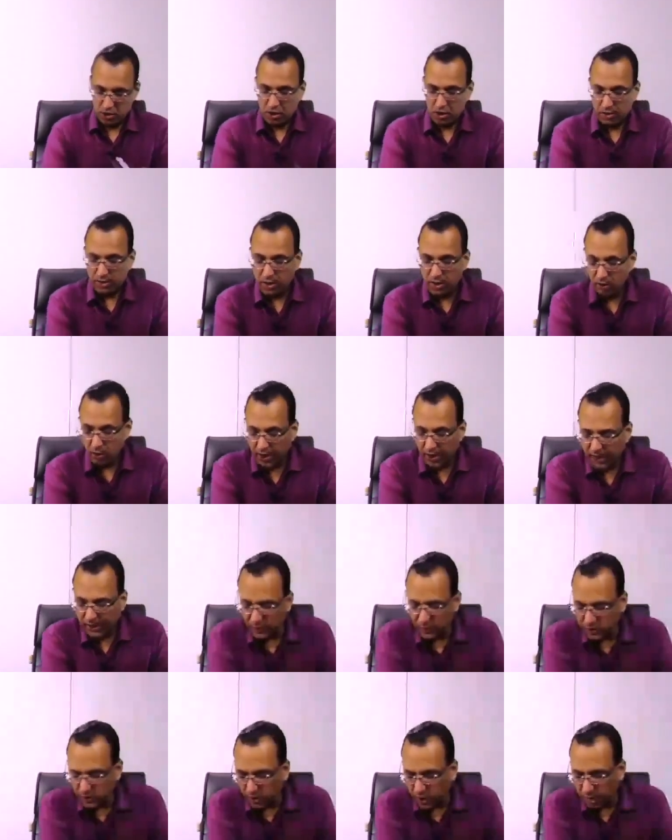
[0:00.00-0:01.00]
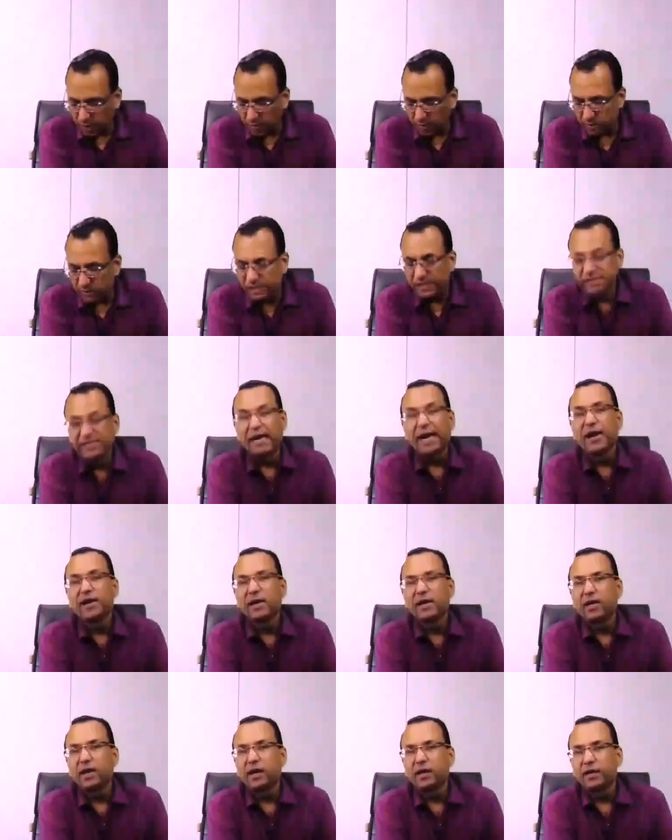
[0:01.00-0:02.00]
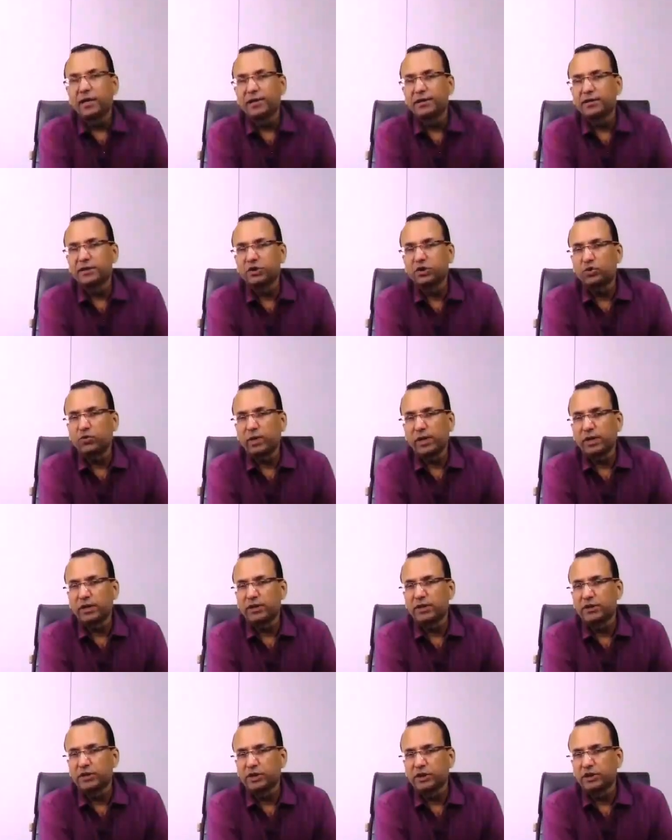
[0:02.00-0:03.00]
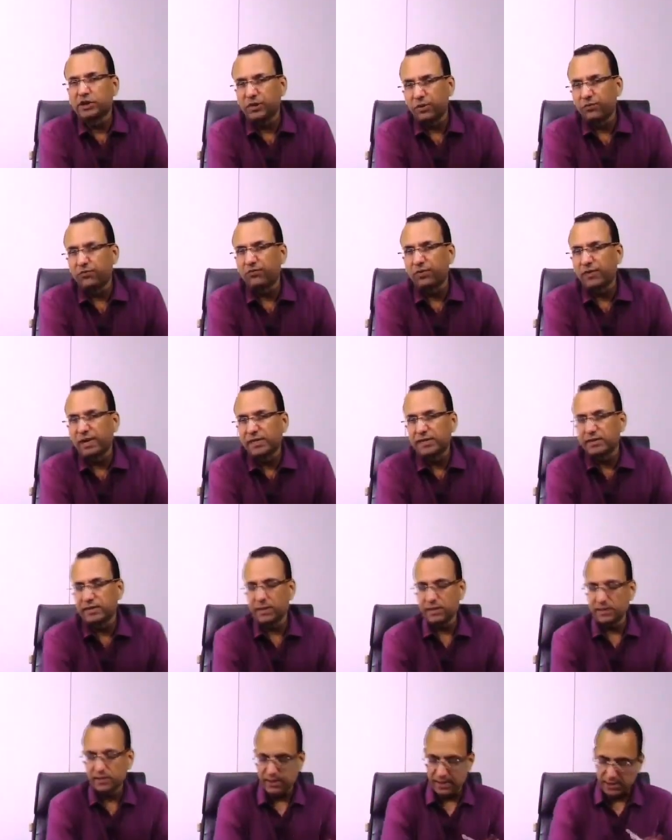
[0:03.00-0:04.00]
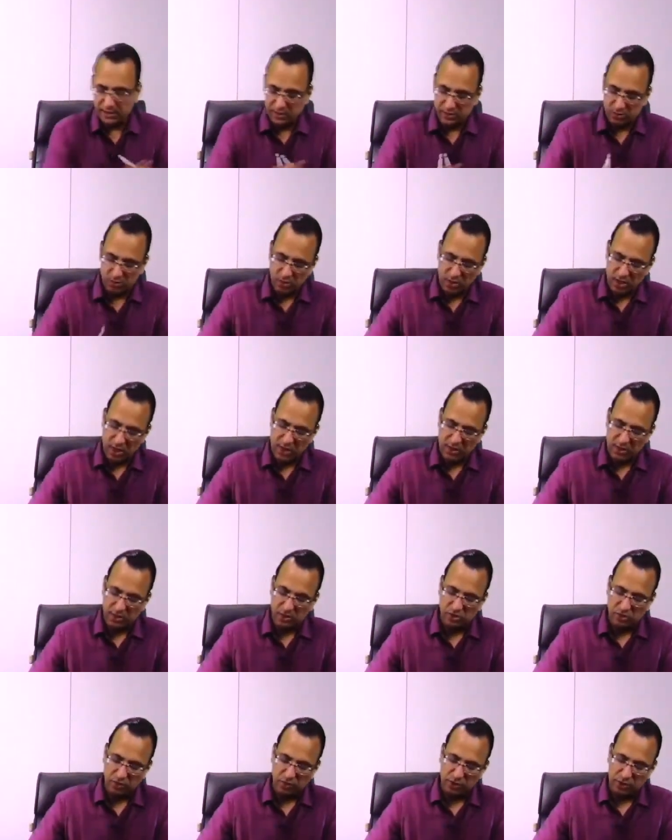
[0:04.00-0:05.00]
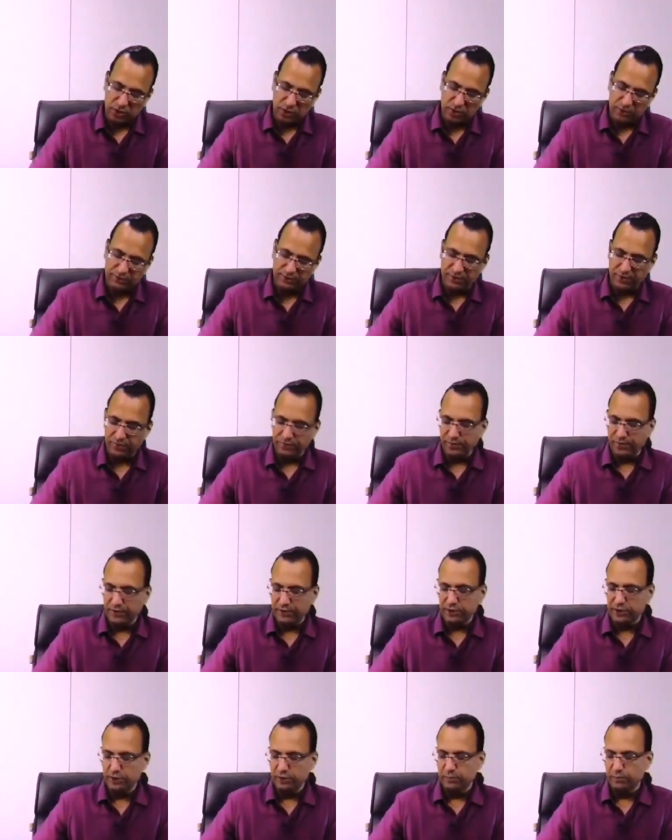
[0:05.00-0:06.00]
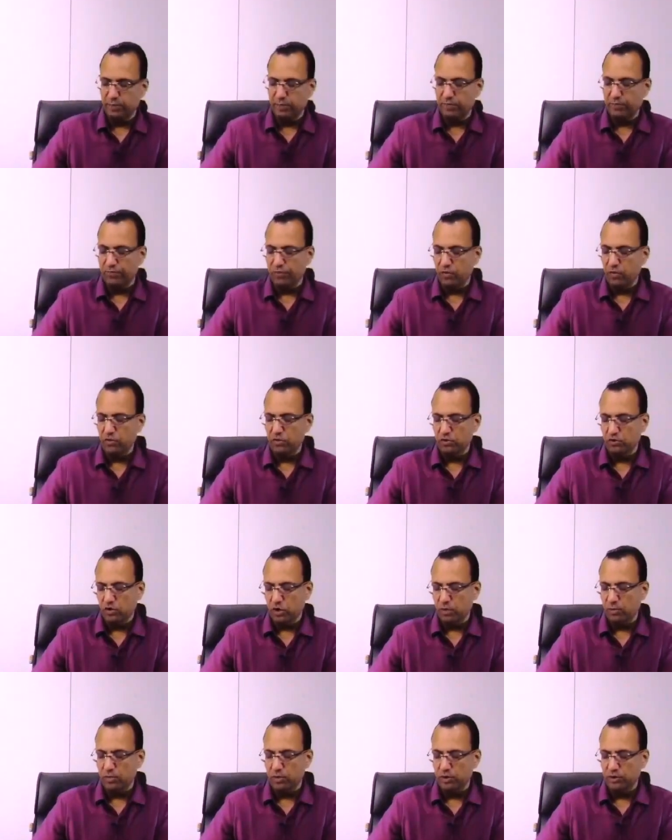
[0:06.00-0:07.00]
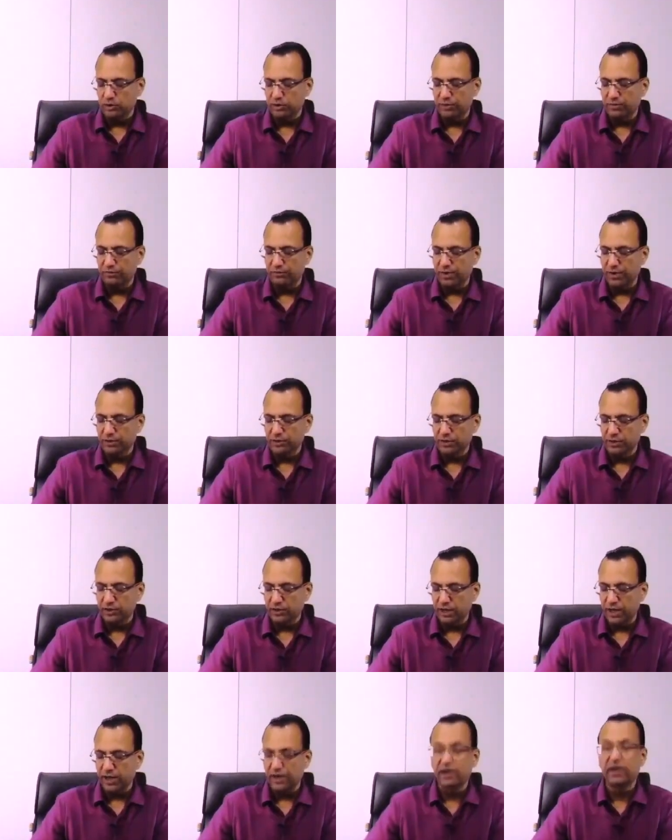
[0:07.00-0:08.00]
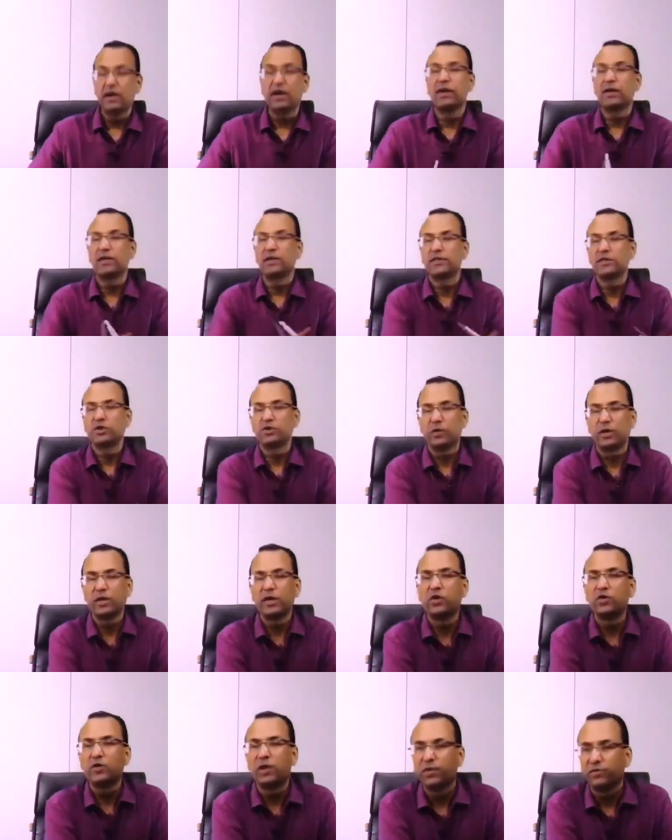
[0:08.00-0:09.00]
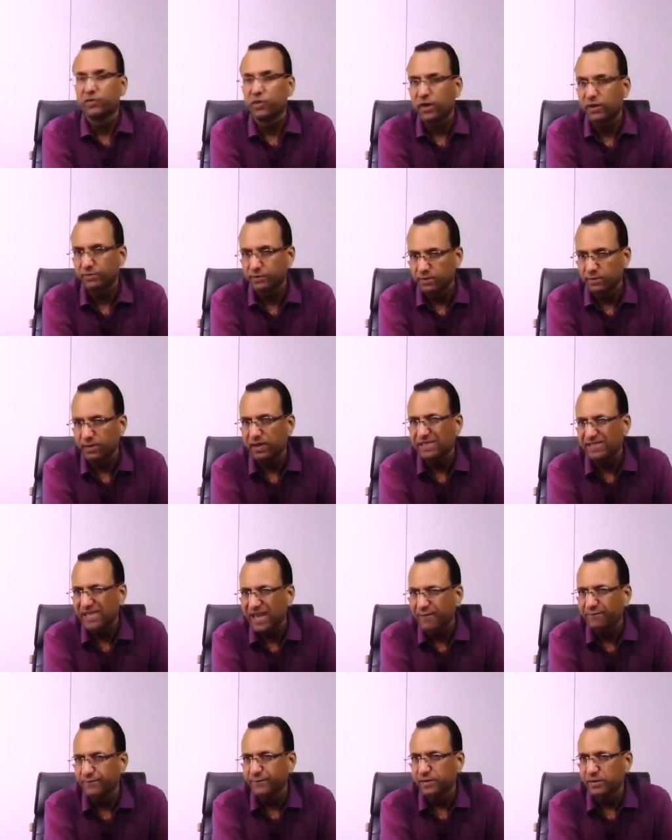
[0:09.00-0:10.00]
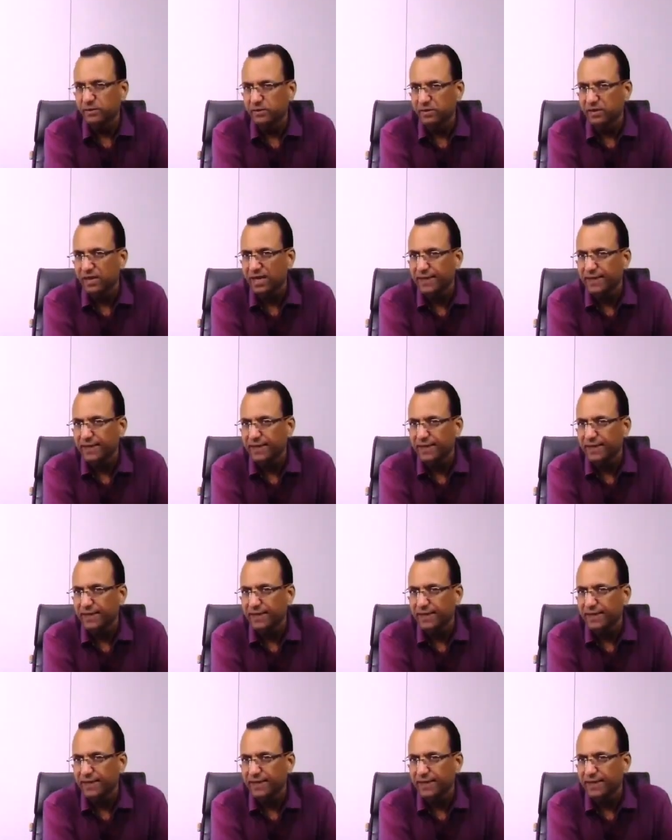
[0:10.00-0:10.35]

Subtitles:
Now, as you're talking about the secondary cartilaginous joint, this is symphysis. Let us look at the structure of symphysis. But before you talk about symphysis, secondary cartilaginous joint, you have to give some examples.